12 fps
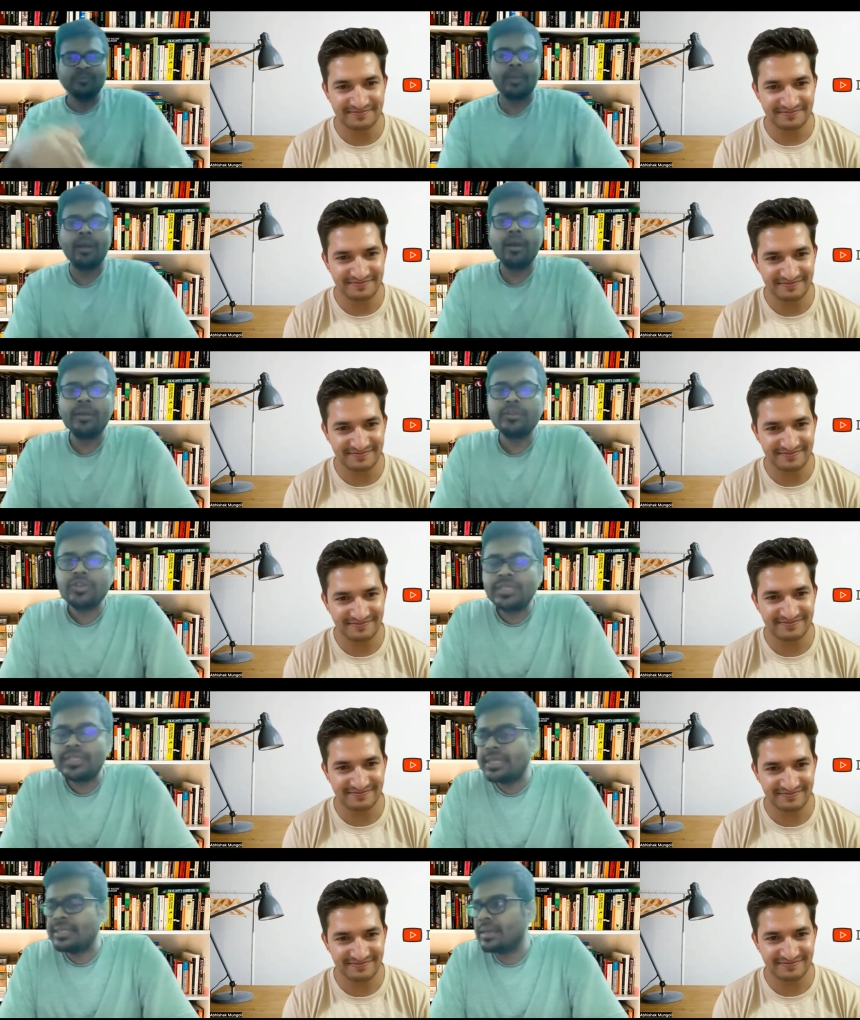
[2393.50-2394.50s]
Speaker 1: me. Uh, so it's
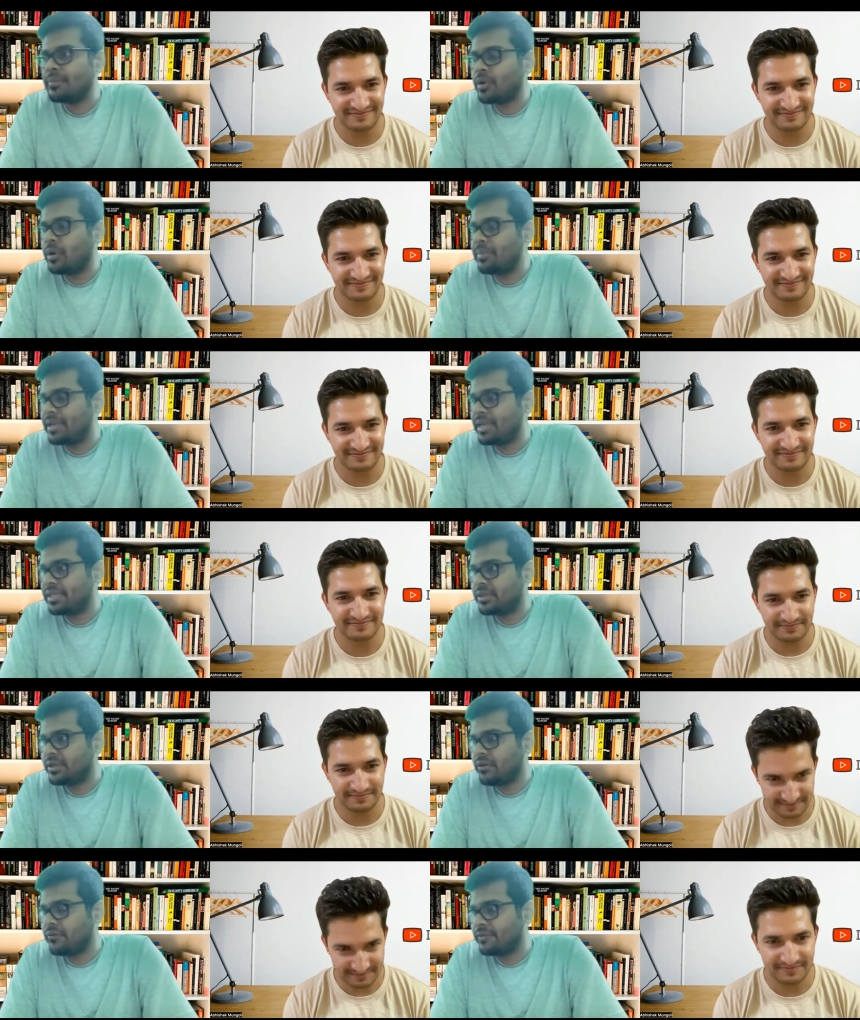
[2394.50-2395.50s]
it's some combination
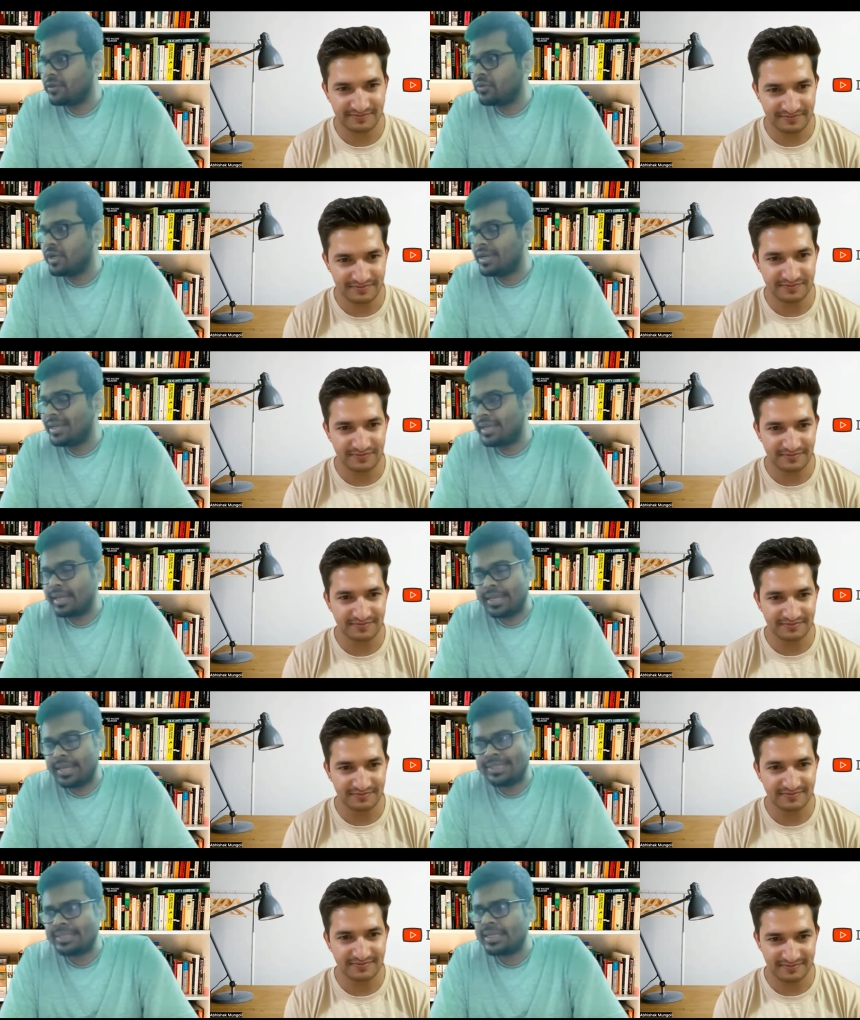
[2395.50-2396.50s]
of Q learning and
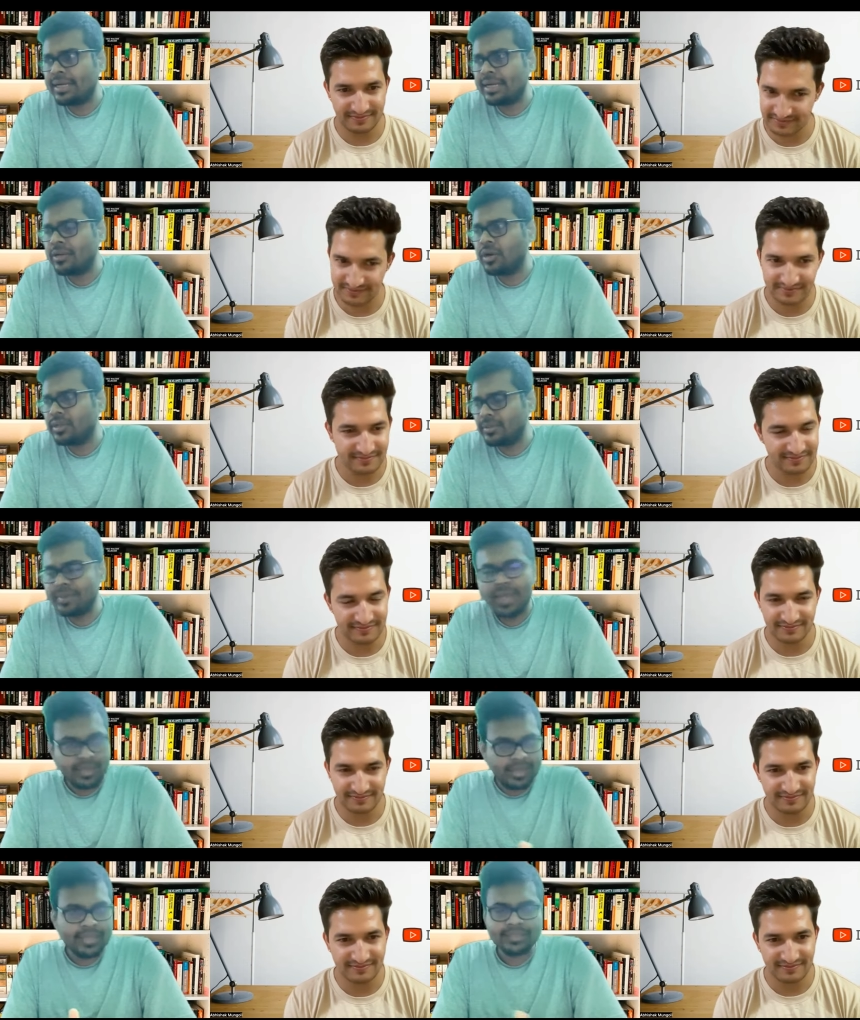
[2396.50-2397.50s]
A star algorithm. Yeah,
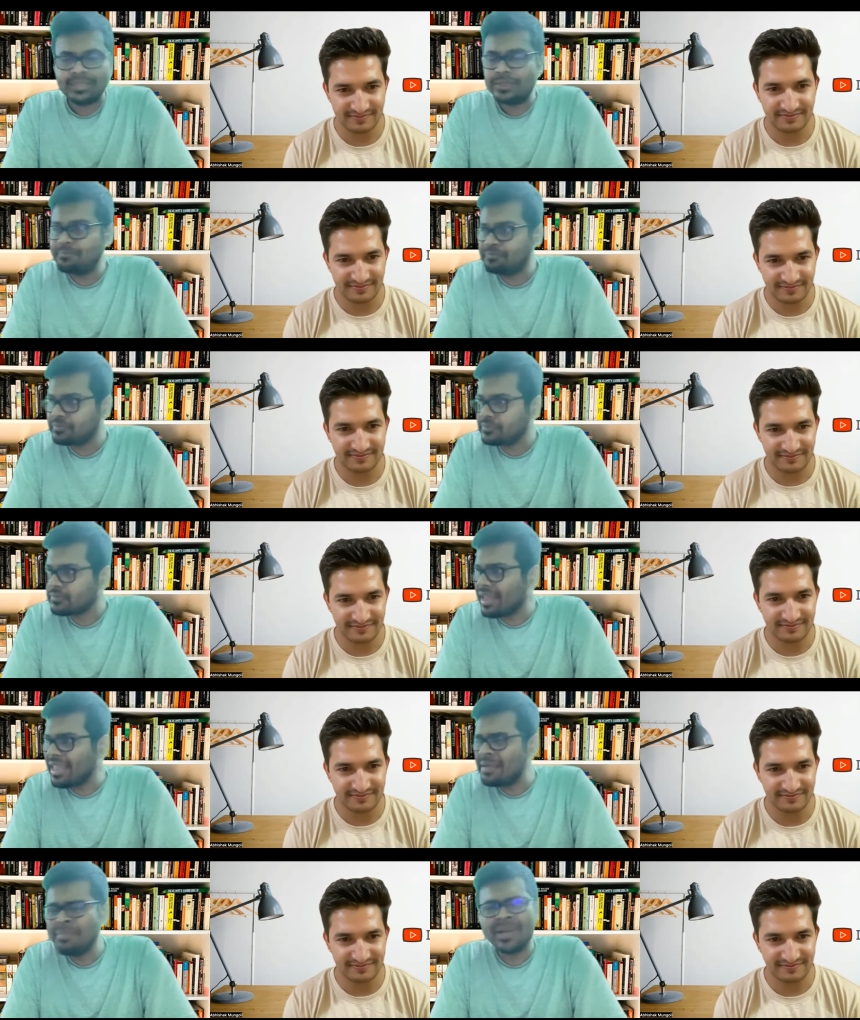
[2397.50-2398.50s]
yeah A star
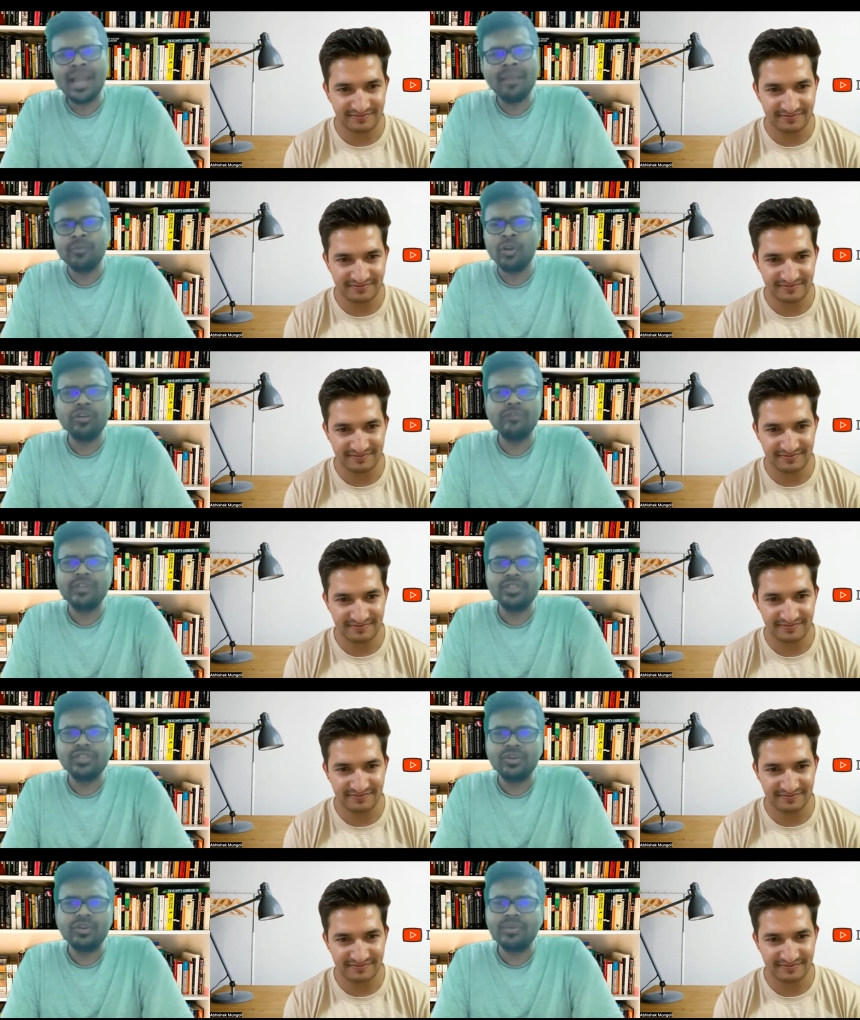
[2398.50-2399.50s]
Mm. But I am not very
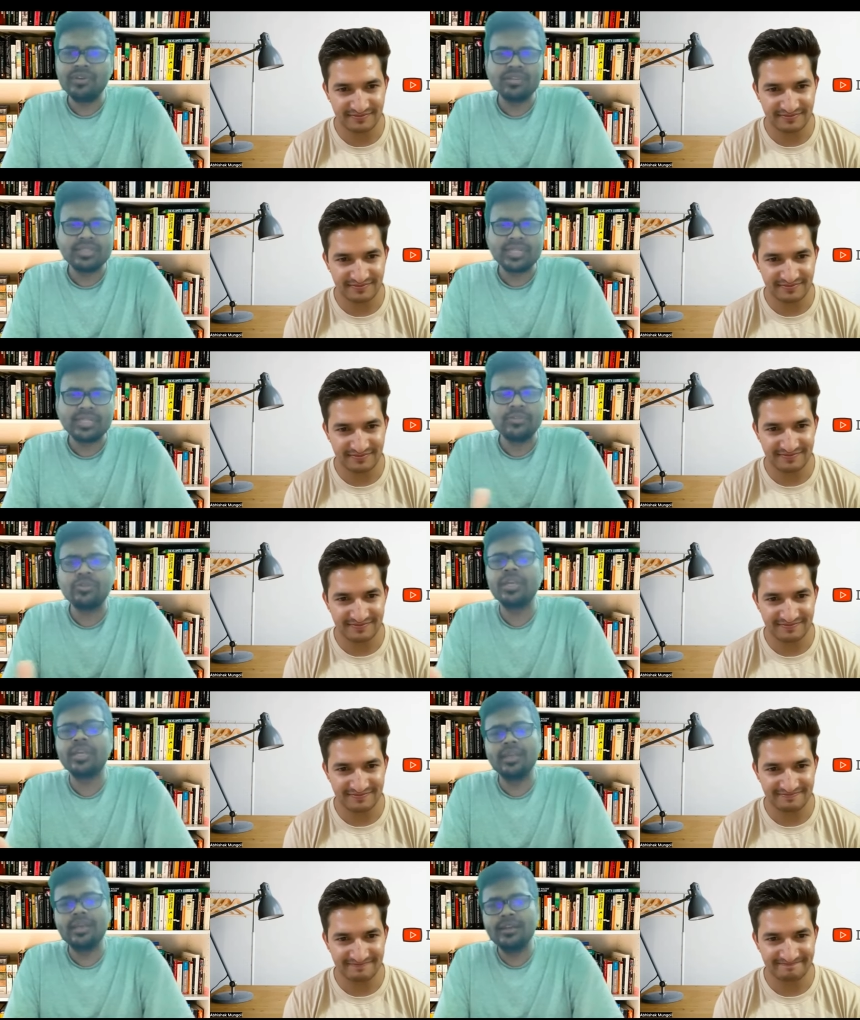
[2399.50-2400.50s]
sure because there is no
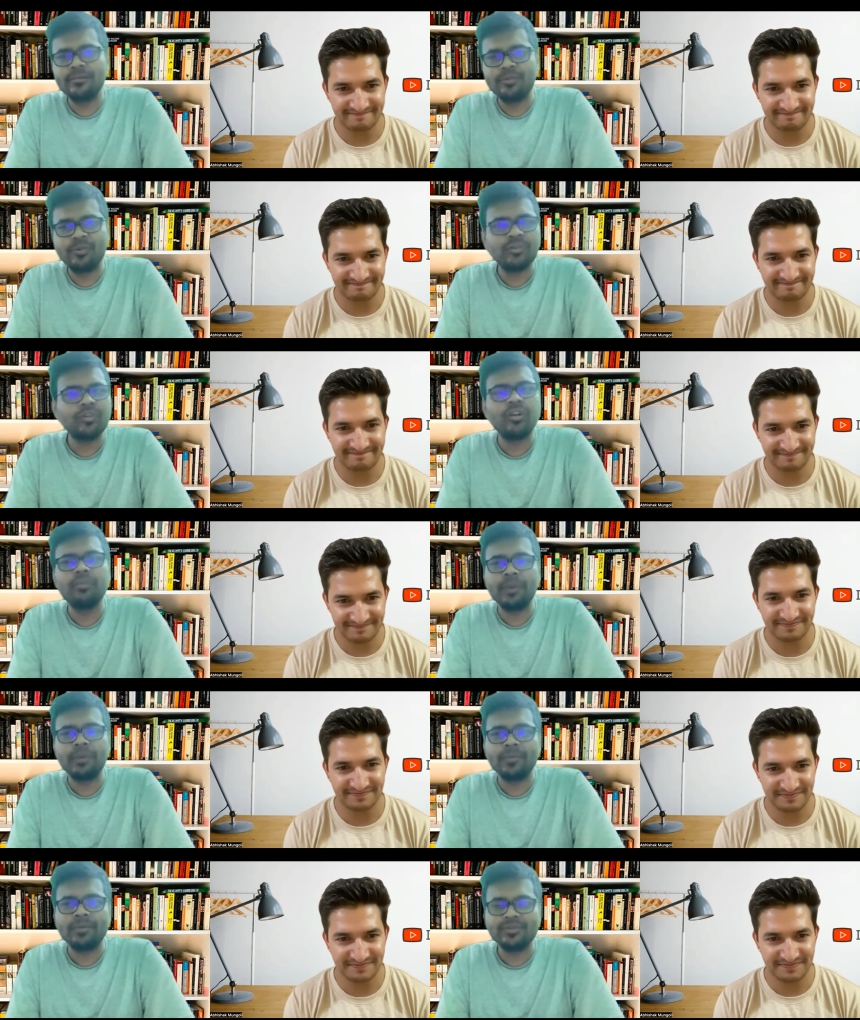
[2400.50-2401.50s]
technical report or paper.